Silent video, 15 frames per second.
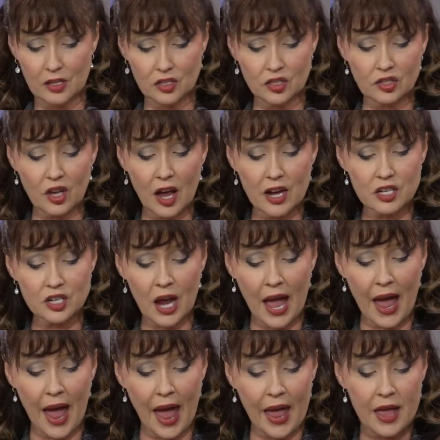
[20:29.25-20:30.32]
such
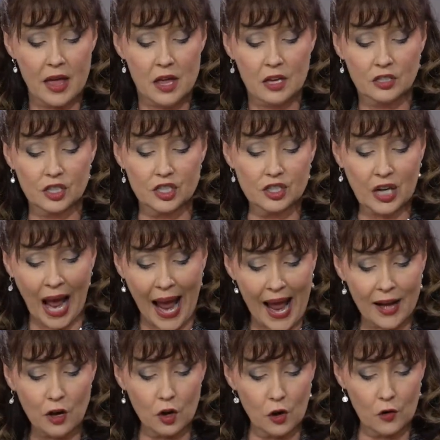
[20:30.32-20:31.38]
a
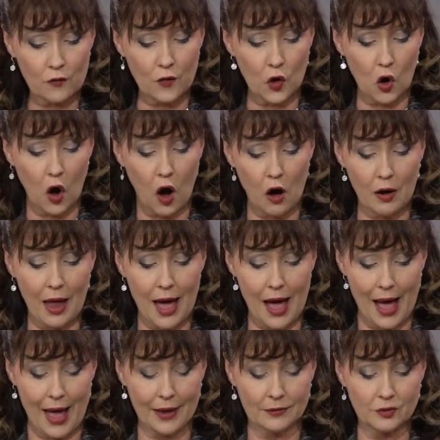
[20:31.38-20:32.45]
standard for our
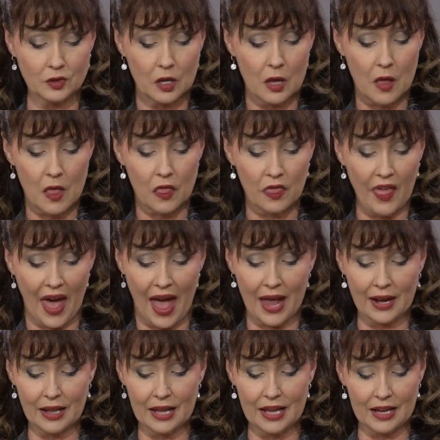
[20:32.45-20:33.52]
lives
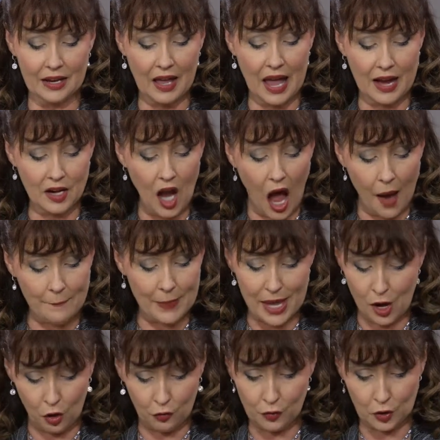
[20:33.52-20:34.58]
that it cannot
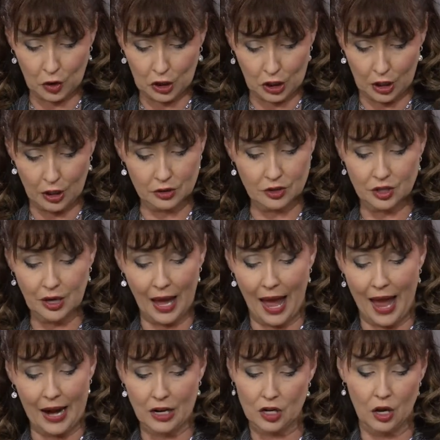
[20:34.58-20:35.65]
be overlooked
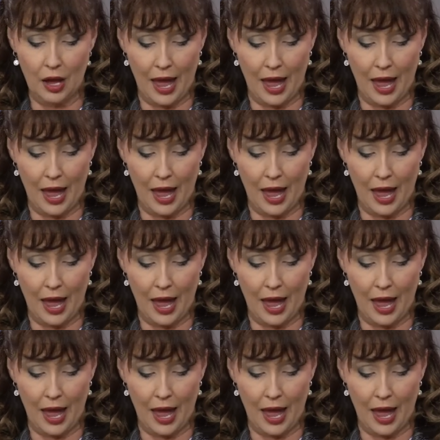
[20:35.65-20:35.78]
and,